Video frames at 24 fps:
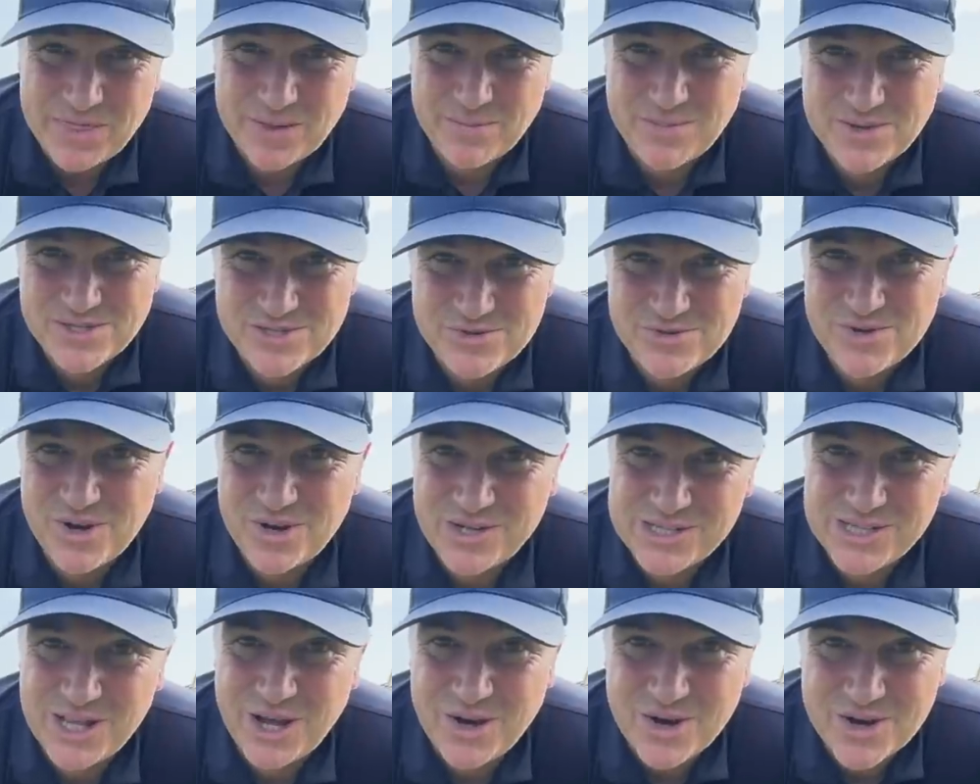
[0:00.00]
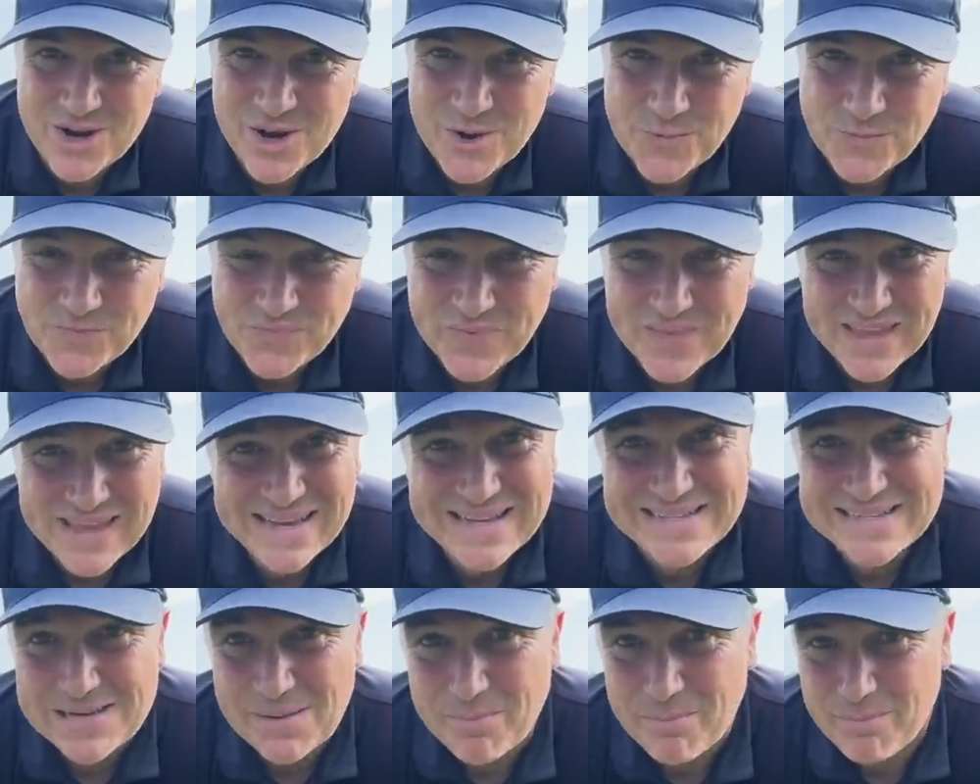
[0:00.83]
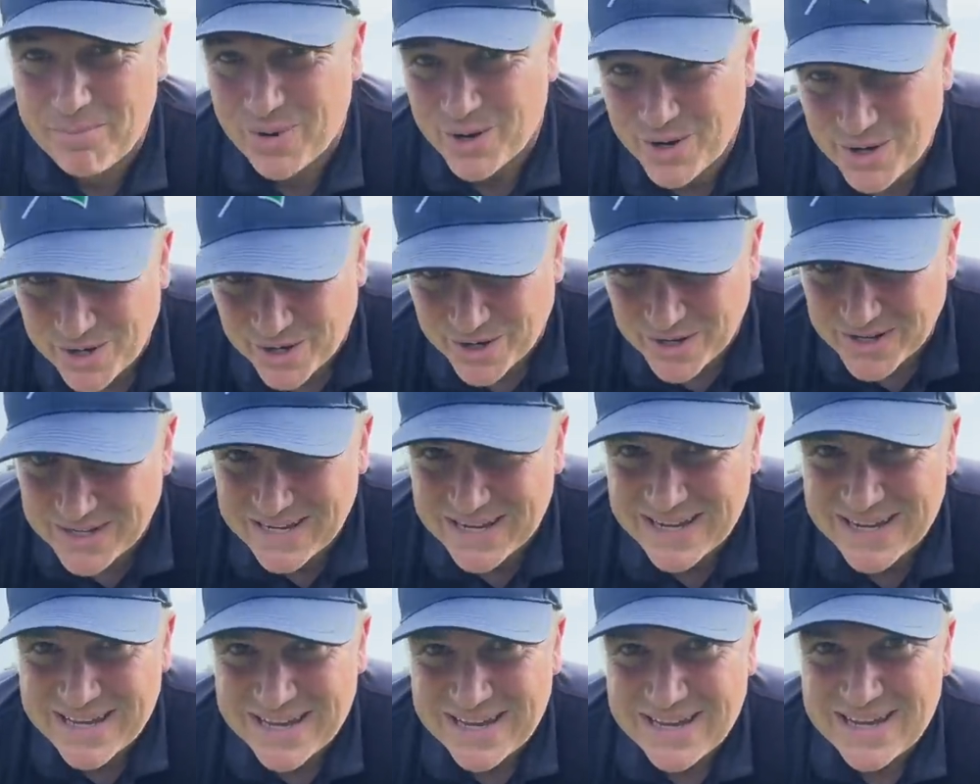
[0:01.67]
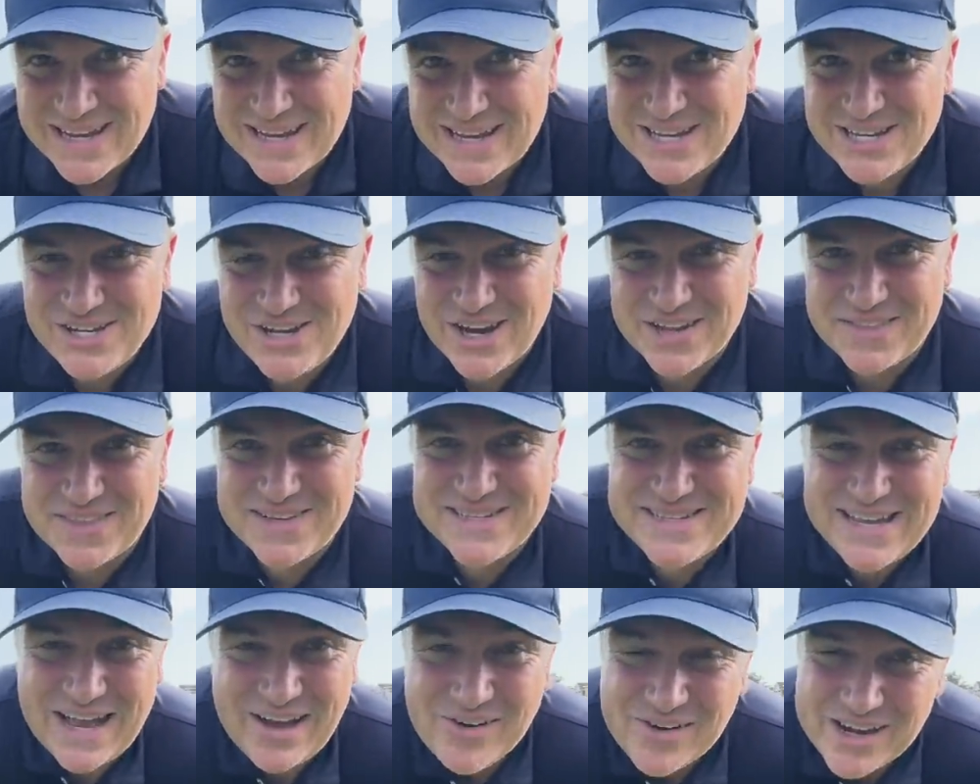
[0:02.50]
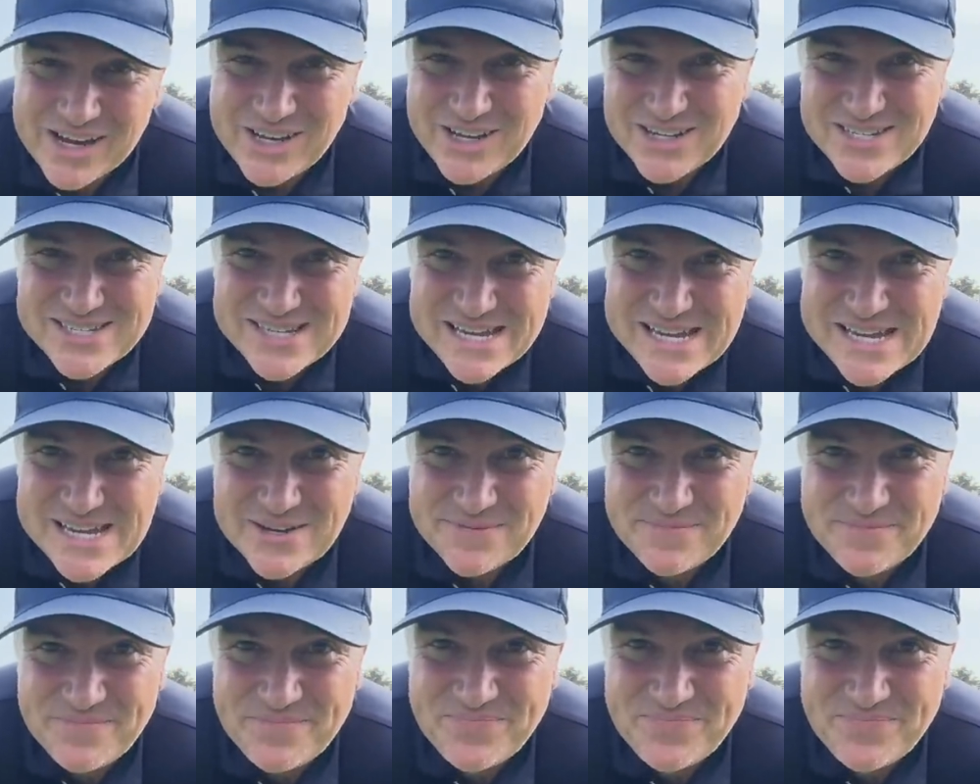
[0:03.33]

the Mizuno logo, it's a bird. Check this out. Can you see it?